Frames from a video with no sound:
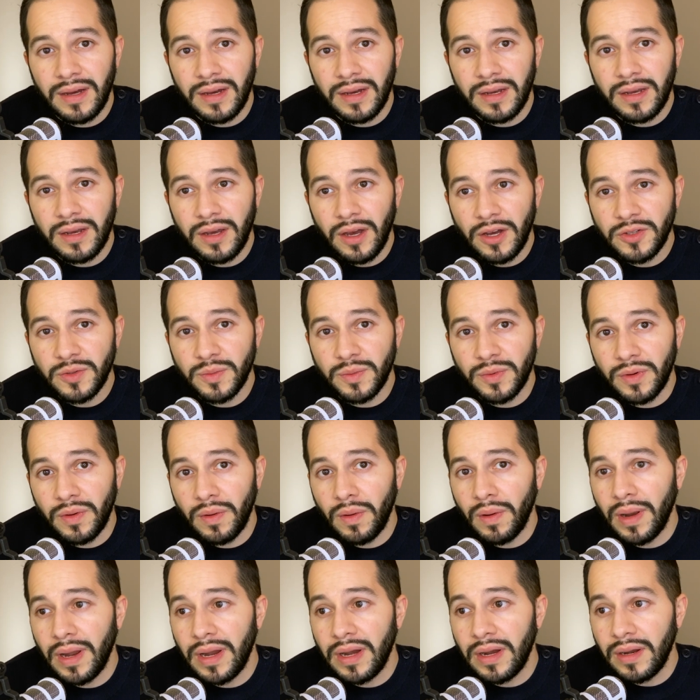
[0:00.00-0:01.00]
customer
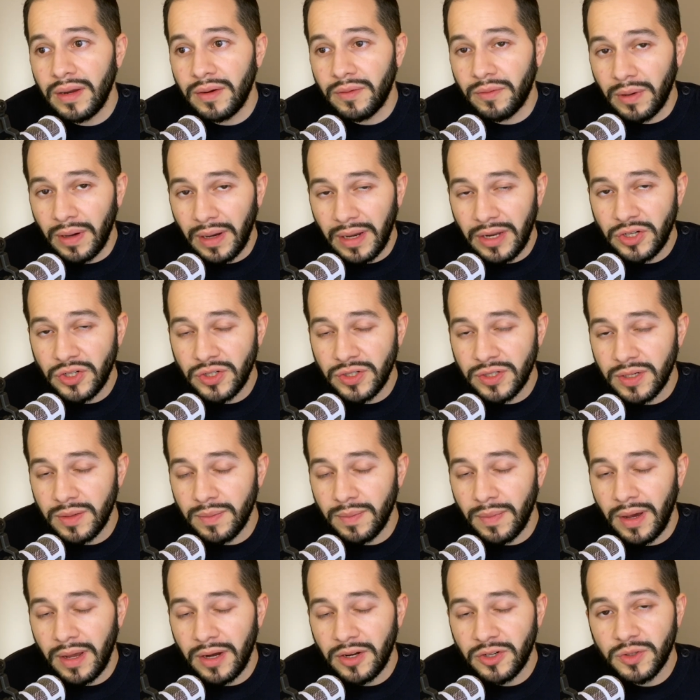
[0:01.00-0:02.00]
relationship
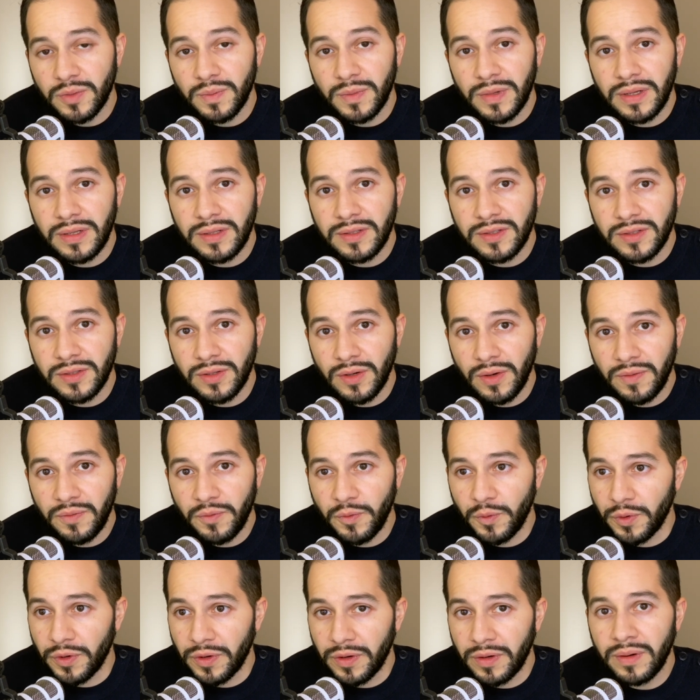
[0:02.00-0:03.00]
management
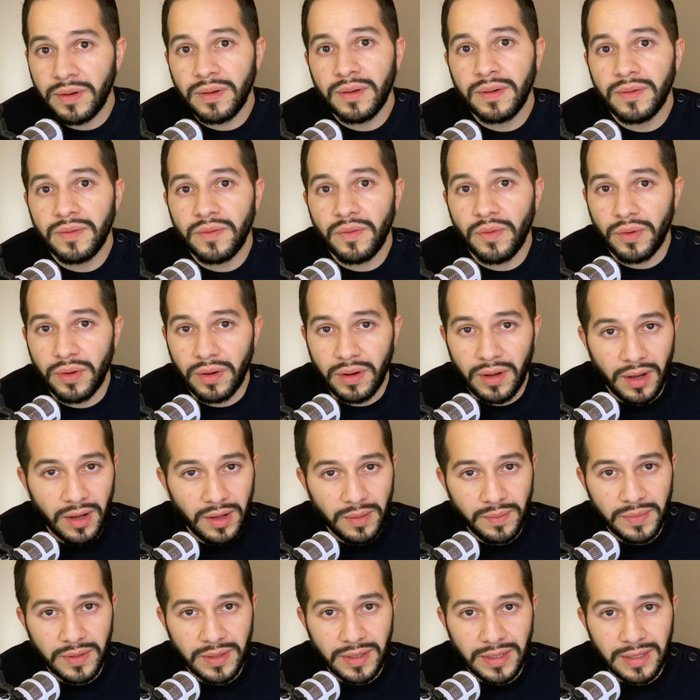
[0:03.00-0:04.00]
software for
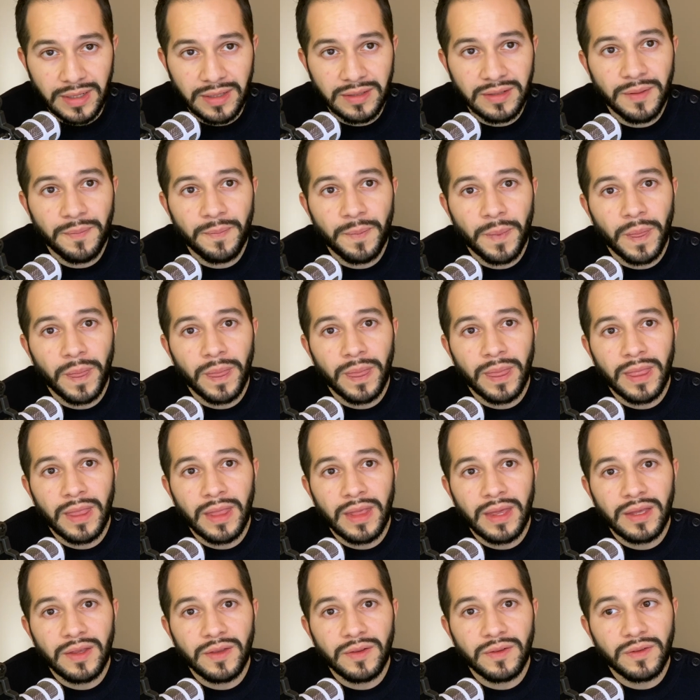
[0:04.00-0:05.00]
companies,
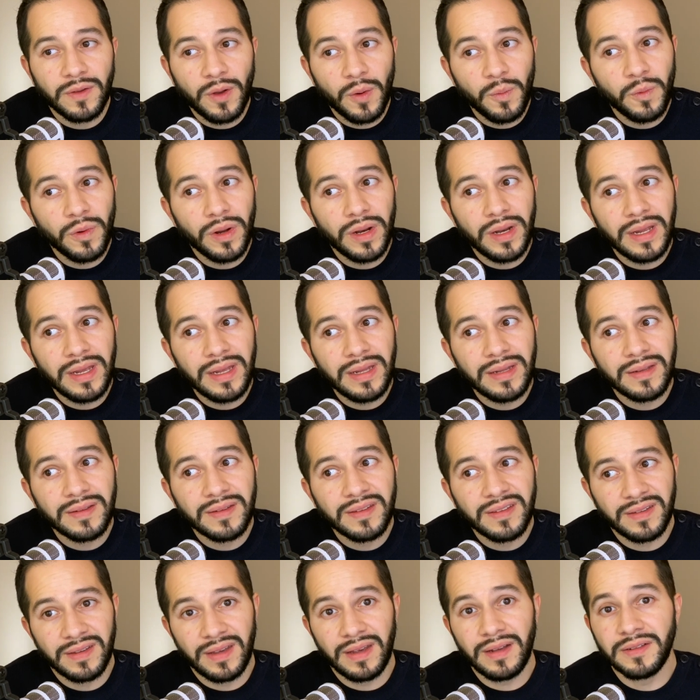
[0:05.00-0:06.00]
someone in the
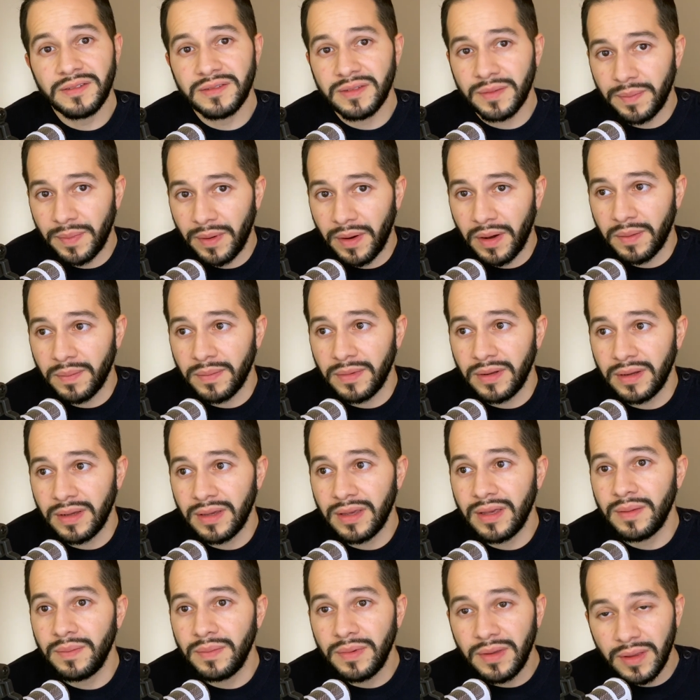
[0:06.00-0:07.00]
sales
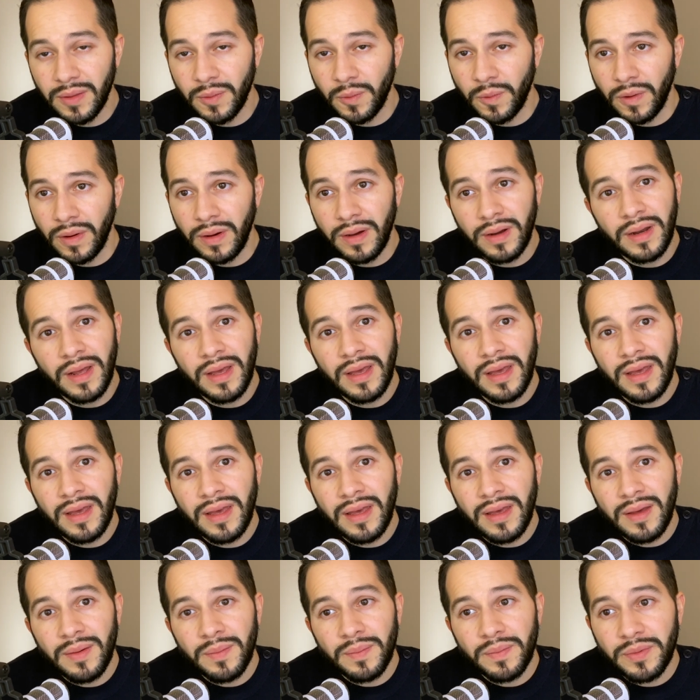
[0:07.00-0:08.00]
department can be the one
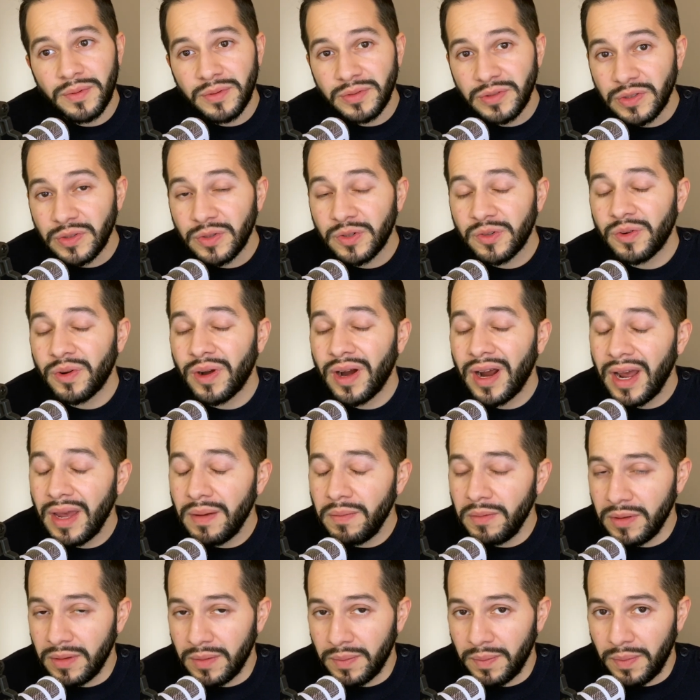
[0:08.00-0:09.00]

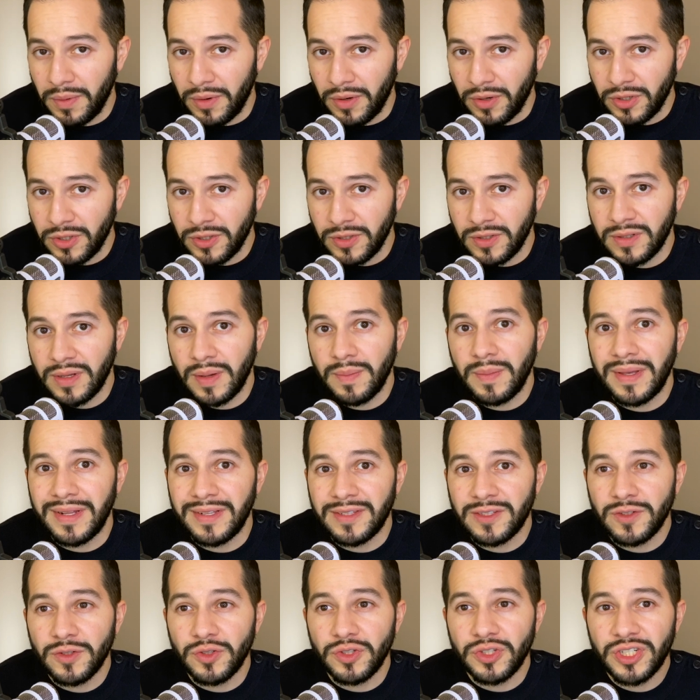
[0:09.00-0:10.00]
prescribing the purchase.
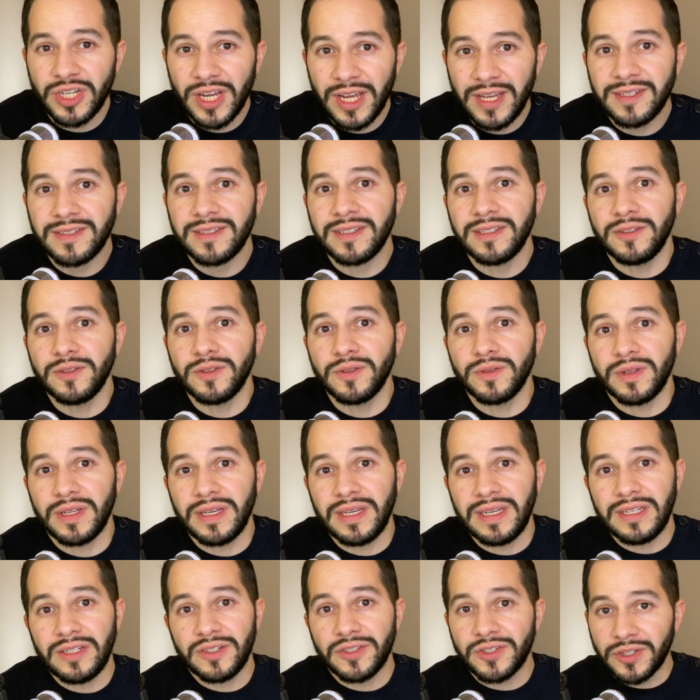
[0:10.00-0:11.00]
Suggesting to
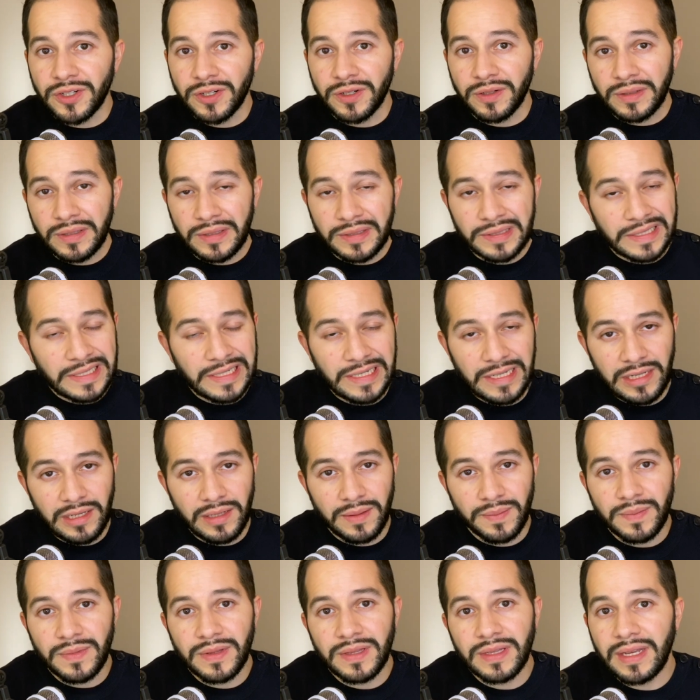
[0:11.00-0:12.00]
the internal
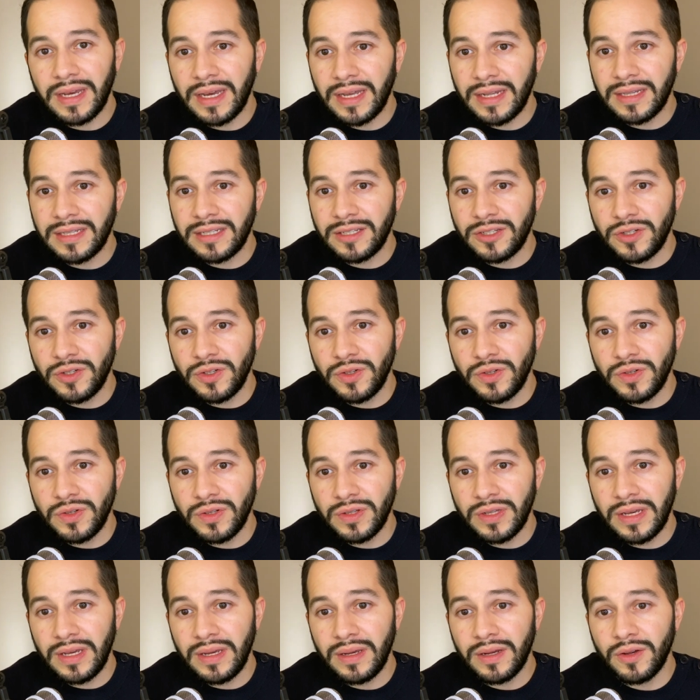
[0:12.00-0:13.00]
team that
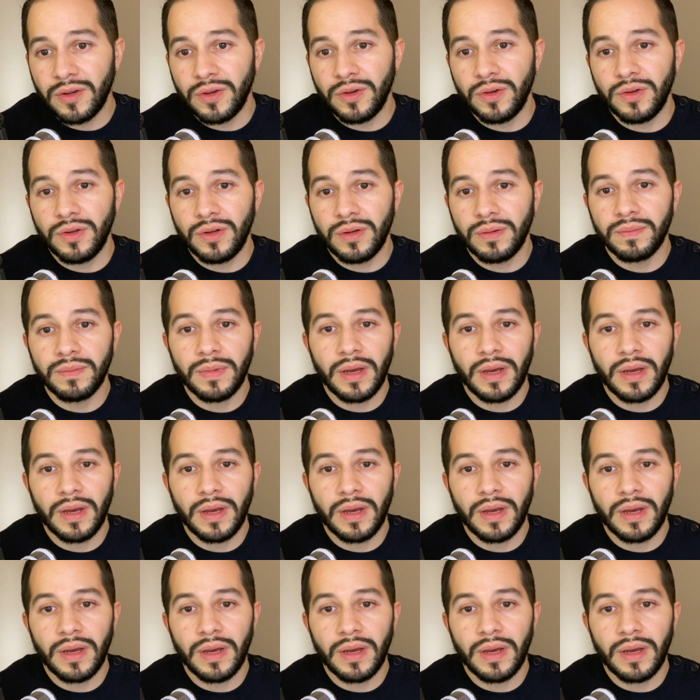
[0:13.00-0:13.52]
they could,